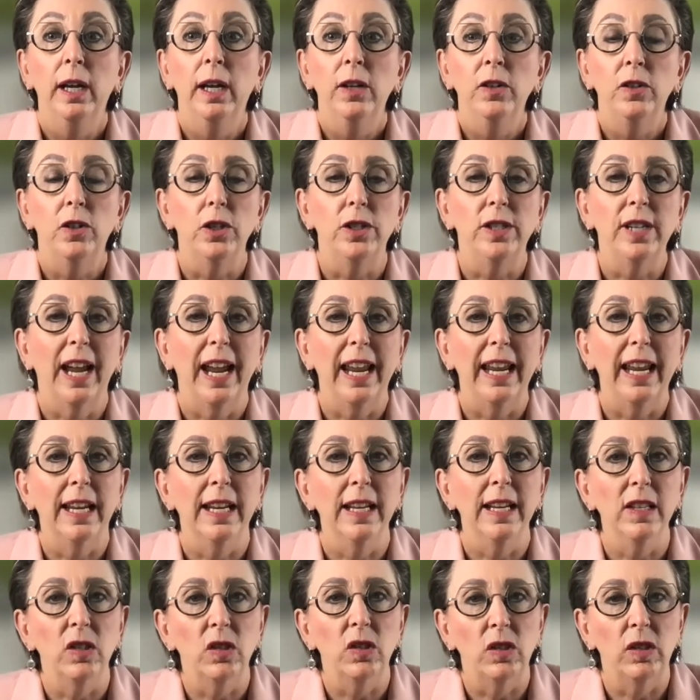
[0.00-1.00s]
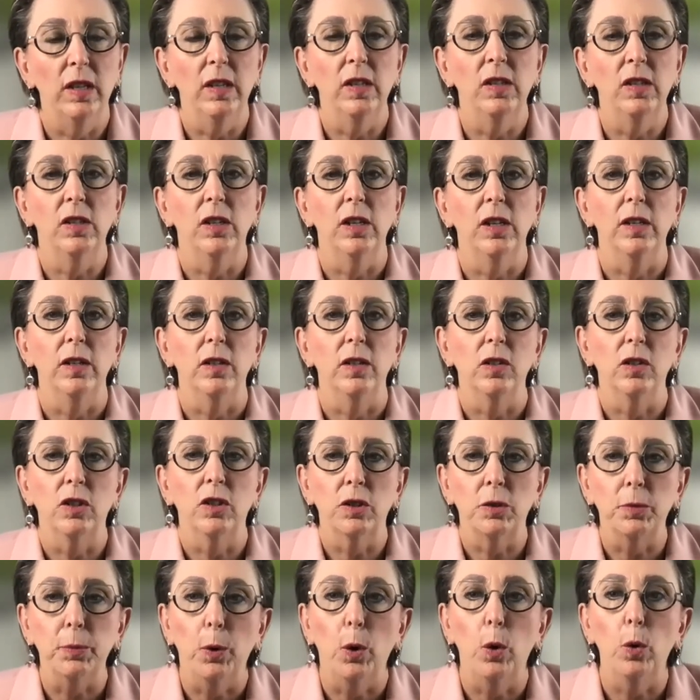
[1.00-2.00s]
To take consistent
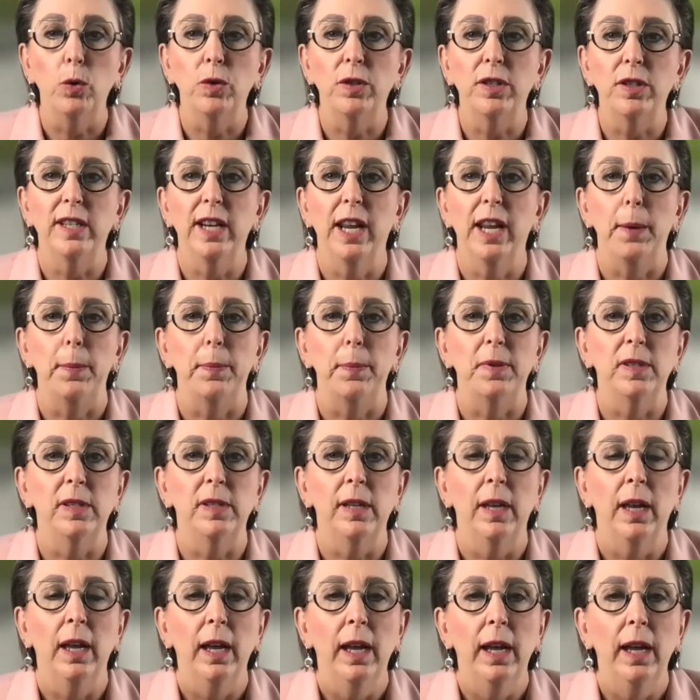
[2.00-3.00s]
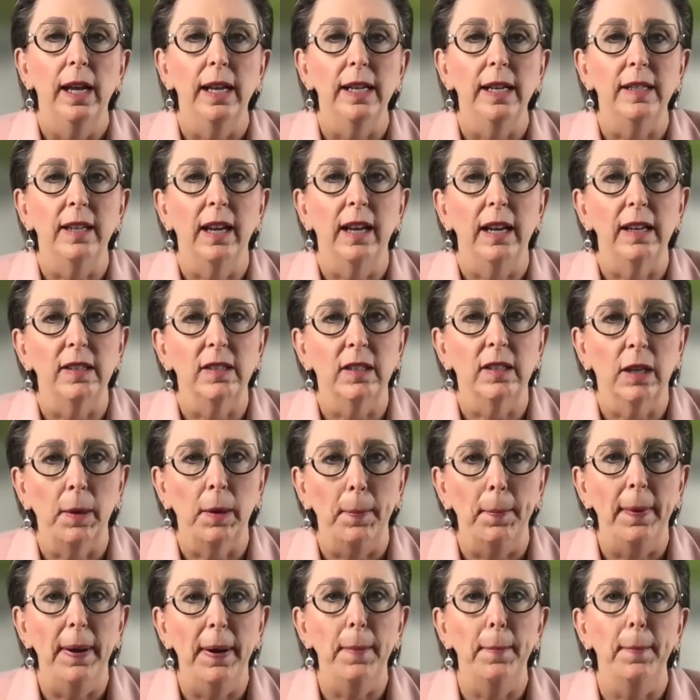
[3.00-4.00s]
small steps, it takes
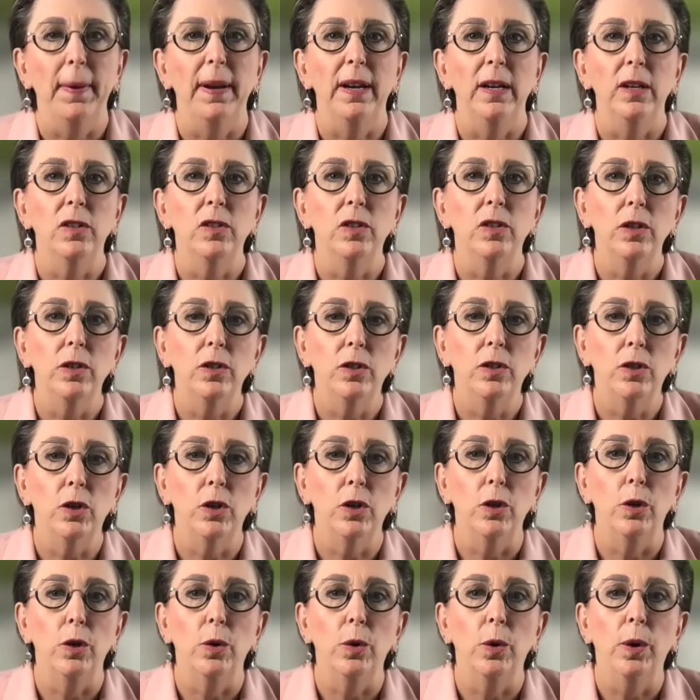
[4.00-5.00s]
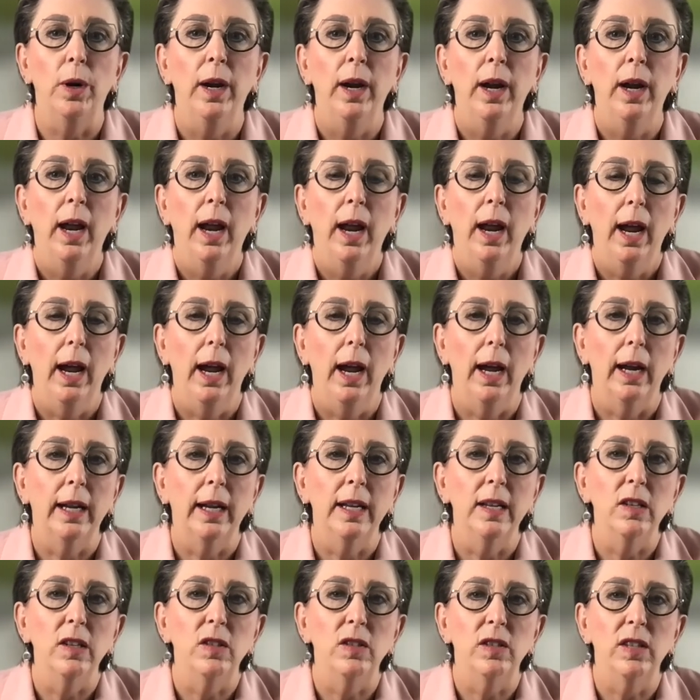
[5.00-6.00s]
commitment to
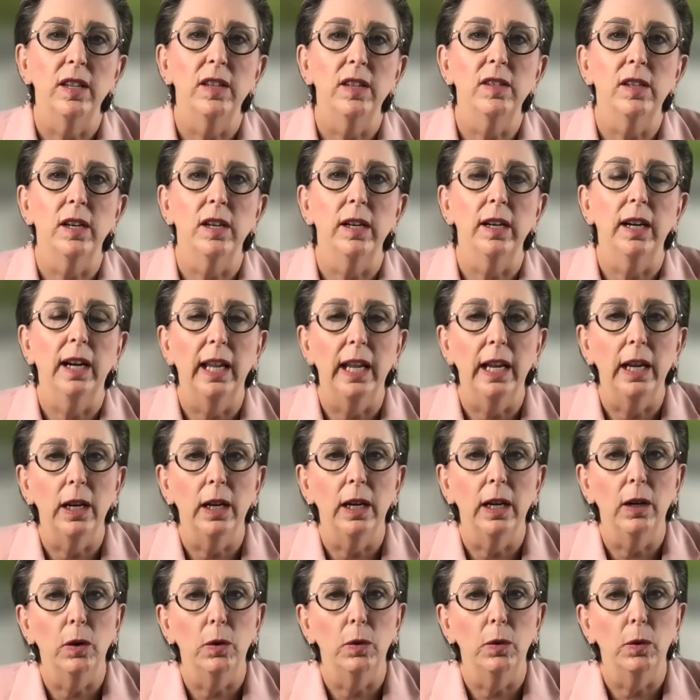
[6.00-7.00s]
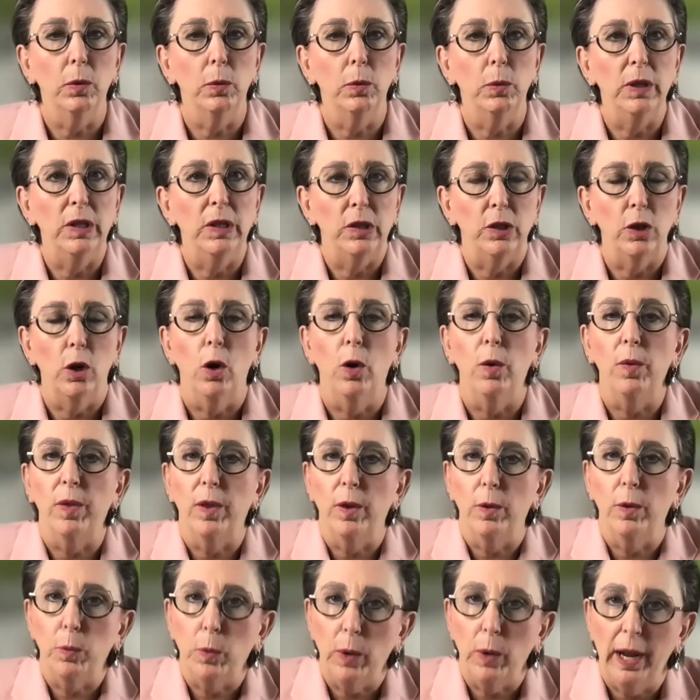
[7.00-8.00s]
consistently resolve
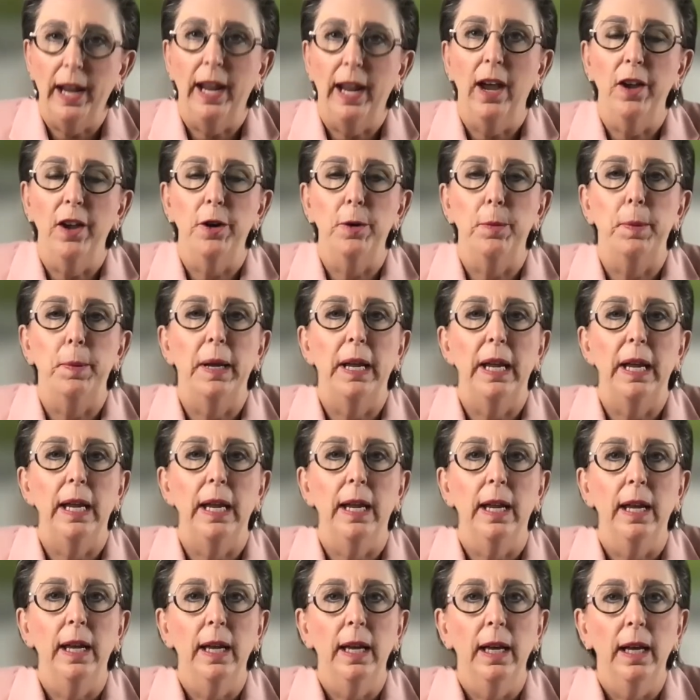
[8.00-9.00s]
that we're going to be